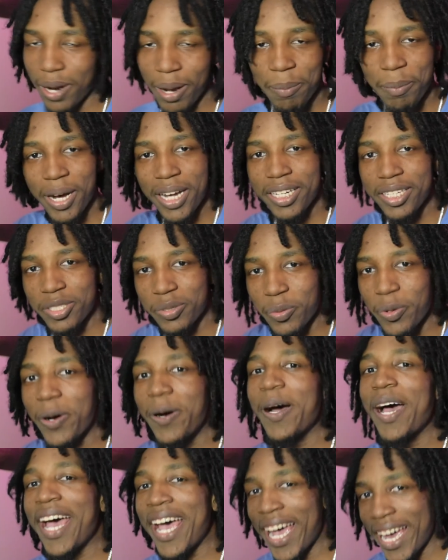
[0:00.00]
I might as
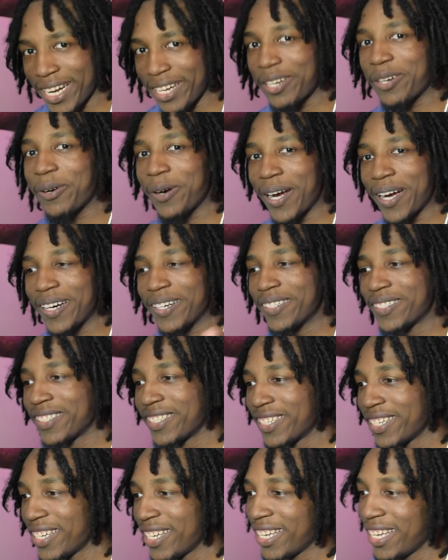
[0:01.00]
well add a crown.
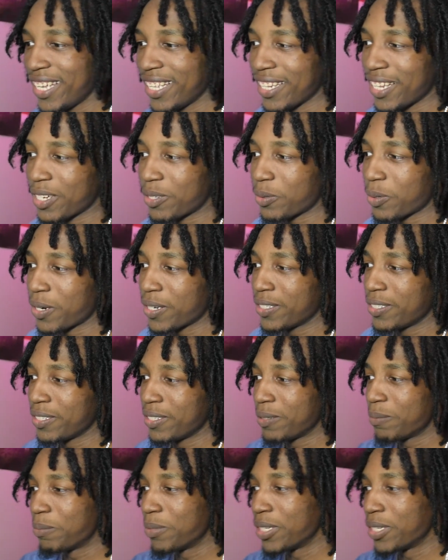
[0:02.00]
And that's what I did.